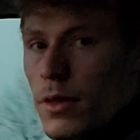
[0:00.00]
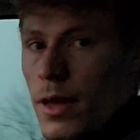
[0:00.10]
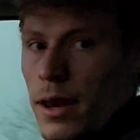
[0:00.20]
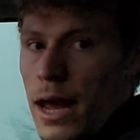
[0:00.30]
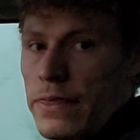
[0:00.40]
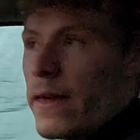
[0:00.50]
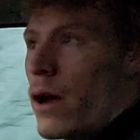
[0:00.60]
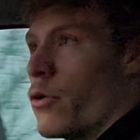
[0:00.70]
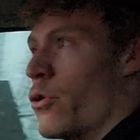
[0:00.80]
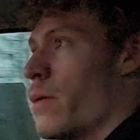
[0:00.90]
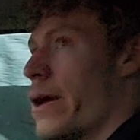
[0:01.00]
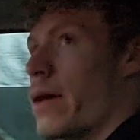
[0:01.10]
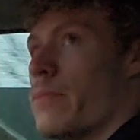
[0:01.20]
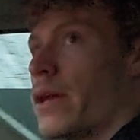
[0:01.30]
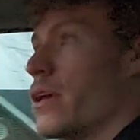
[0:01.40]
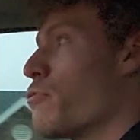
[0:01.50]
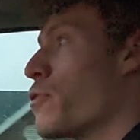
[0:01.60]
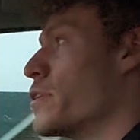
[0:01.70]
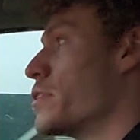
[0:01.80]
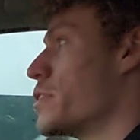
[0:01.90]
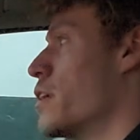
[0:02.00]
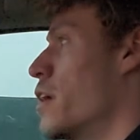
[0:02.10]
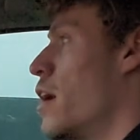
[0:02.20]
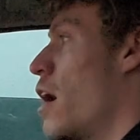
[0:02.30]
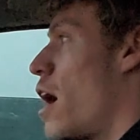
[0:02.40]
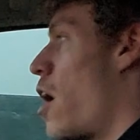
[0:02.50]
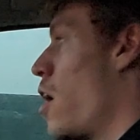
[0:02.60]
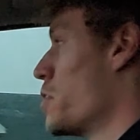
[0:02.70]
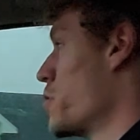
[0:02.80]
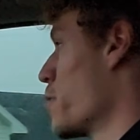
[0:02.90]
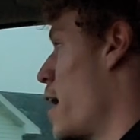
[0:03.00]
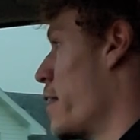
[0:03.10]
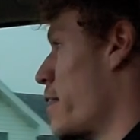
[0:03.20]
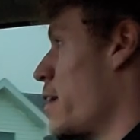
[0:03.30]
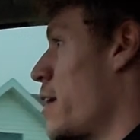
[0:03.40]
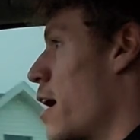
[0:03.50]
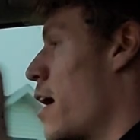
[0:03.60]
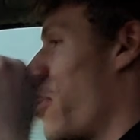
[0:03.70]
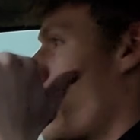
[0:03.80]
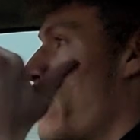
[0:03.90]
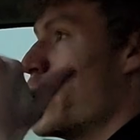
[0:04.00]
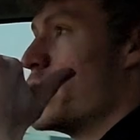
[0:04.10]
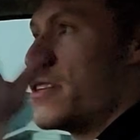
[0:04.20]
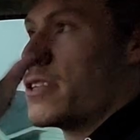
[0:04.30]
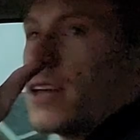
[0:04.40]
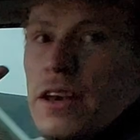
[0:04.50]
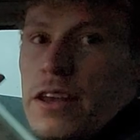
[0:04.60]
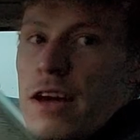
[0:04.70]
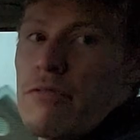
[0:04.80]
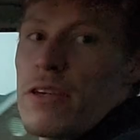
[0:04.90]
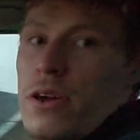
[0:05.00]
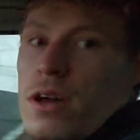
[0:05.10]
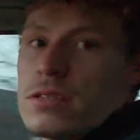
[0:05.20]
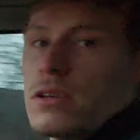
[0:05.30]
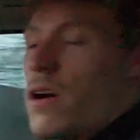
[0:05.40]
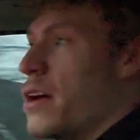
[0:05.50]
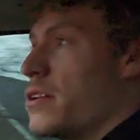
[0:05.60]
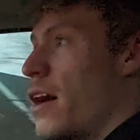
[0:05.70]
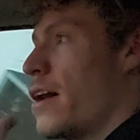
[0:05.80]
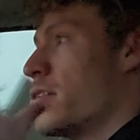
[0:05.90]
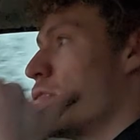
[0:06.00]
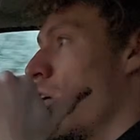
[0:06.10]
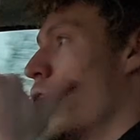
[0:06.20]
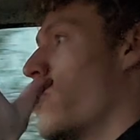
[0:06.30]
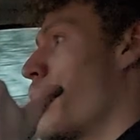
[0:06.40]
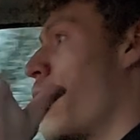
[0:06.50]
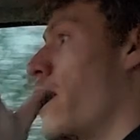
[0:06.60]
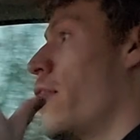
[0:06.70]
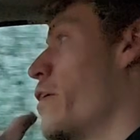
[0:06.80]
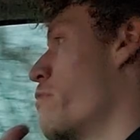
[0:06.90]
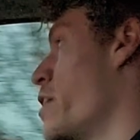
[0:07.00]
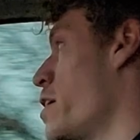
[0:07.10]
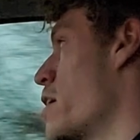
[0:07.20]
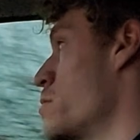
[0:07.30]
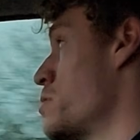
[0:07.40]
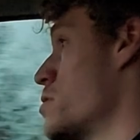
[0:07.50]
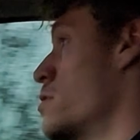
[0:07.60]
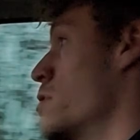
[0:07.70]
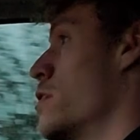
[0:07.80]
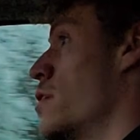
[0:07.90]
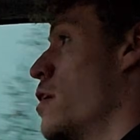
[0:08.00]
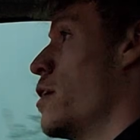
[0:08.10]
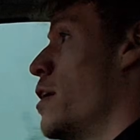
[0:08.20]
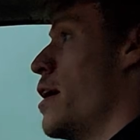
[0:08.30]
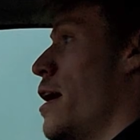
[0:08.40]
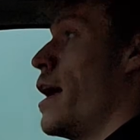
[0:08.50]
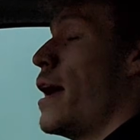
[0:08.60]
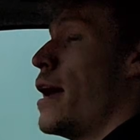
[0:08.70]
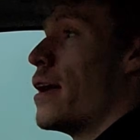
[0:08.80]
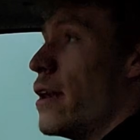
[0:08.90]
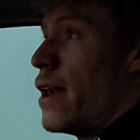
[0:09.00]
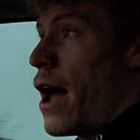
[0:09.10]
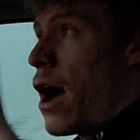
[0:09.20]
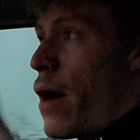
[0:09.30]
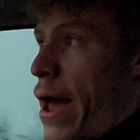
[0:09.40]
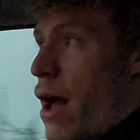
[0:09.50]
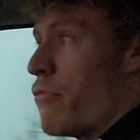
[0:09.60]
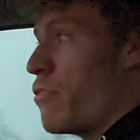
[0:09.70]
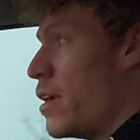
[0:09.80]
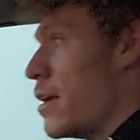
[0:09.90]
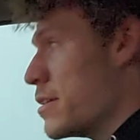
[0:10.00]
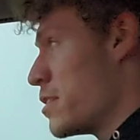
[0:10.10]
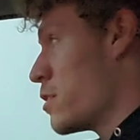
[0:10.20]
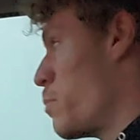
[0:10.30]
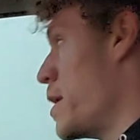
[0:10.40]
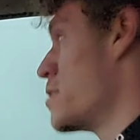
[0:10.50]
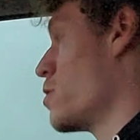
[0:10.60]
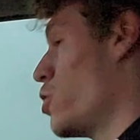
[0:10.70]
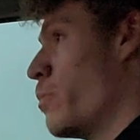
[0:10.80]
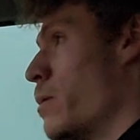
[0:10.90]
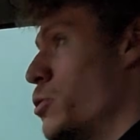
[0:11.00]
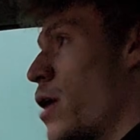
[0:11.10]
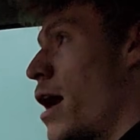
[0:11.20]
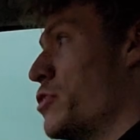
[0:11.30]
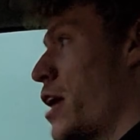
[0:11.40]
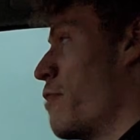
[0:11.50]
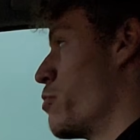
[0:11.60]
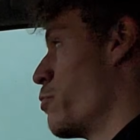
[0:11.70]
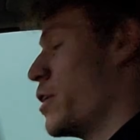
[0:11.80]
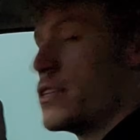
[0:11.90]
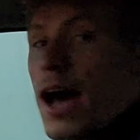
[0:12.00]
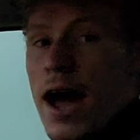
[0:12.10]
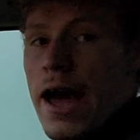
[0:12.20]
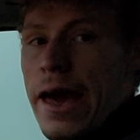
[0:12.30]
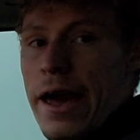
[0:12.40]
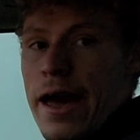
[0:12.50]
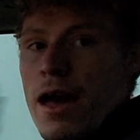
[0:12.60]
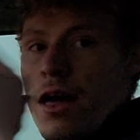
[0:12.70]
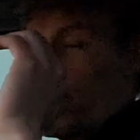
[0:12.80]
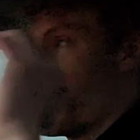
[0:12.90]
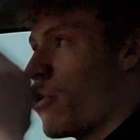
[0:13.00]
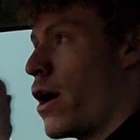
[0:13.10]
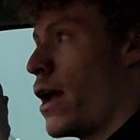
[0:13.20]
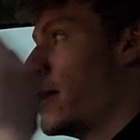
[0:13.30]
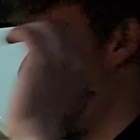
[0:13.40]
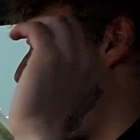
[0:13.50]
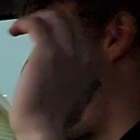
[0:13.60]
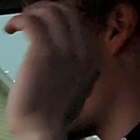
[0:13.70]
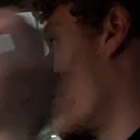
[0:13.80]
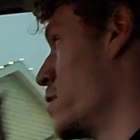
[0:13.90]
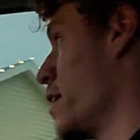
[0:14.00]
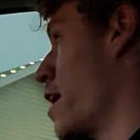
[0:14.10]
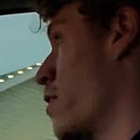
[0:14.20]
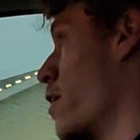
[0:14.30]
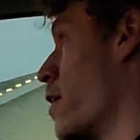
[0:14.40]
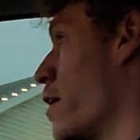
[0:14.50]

Not that that would really make a big difference. I also got the 3.69 diff that you guys saw I installed in one of my later videos. And now I have the single piece aluminum drive shaft to really tie the front and the back together.